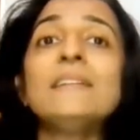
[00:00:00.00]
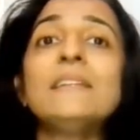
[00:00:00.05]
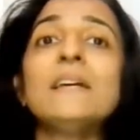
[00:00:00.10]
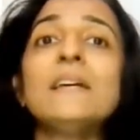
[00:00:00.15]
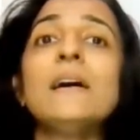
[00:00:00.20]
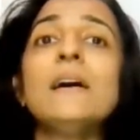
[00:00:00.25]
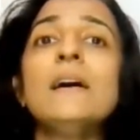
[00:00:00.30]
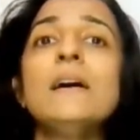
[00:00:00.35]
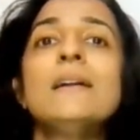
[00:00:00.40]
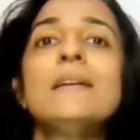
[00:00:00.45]

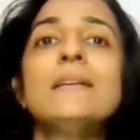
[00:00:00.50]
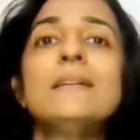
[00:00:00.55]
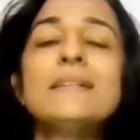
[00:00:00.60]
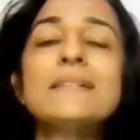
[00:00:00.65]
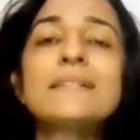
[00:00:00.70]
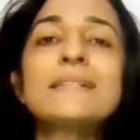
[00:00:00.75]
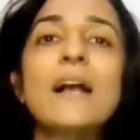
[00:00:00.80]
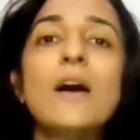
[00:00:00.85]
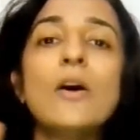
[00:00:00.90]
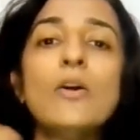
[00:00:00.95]
the
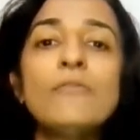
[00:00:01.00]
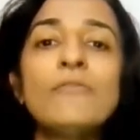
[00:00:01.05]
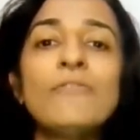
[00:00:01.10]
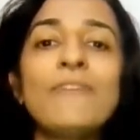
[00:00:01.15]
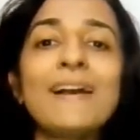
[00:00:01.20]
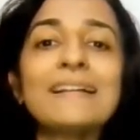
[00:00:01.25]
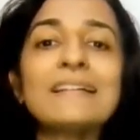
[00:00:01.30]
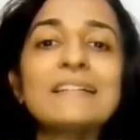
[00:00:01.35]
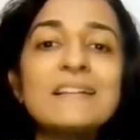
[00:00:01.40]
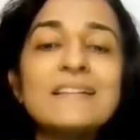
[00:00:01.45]
discount
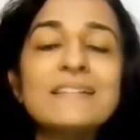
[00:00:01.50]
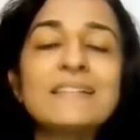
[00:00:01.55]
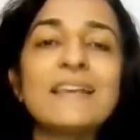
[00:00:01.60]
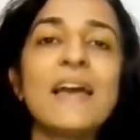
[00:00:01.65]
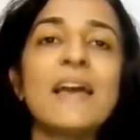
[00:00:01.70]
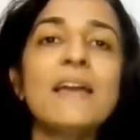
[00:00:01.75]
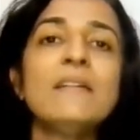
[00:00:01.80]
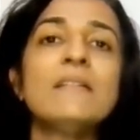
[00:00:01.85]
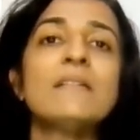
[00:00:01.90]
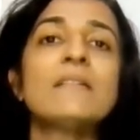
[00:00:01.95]
factors
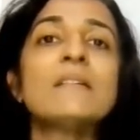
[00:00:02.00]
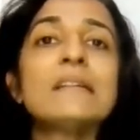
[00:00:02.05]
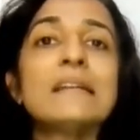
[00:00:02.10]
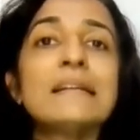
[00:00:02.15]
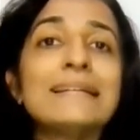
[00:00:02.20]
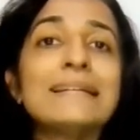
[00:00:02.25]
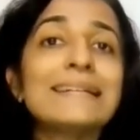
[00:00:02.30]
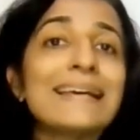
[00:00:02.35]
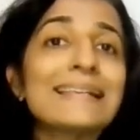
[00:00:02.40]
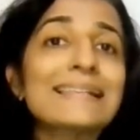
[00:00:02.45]
and
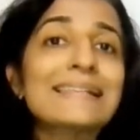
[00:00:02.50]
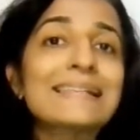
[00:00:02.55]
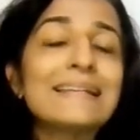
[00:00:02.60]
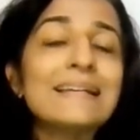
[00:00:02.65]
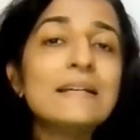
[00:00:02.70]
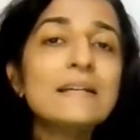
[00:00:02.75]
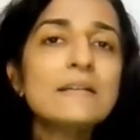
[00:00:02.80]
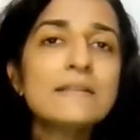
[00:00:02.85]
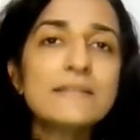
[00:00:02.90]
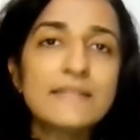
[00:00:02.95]
written it as
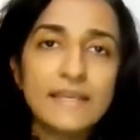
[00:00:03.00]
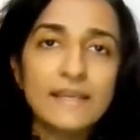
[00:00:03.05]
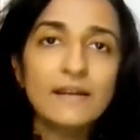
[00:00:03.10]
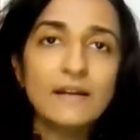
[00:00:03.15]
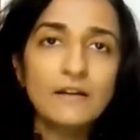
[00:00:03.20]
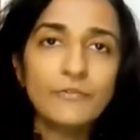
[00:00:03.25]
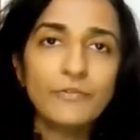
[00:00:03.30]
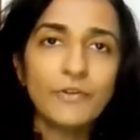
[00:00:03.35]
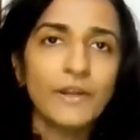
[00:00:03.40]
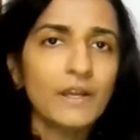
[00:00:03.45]
a
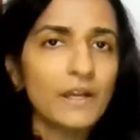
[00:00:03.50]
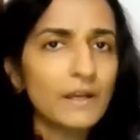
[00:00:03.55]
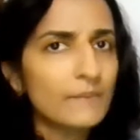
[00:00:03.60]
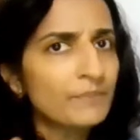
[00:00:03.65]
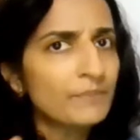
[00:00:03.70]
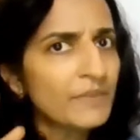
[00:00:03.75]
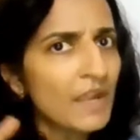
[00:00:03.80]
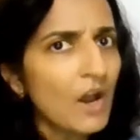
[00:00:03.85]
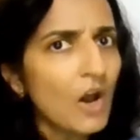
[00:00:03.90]
single figure.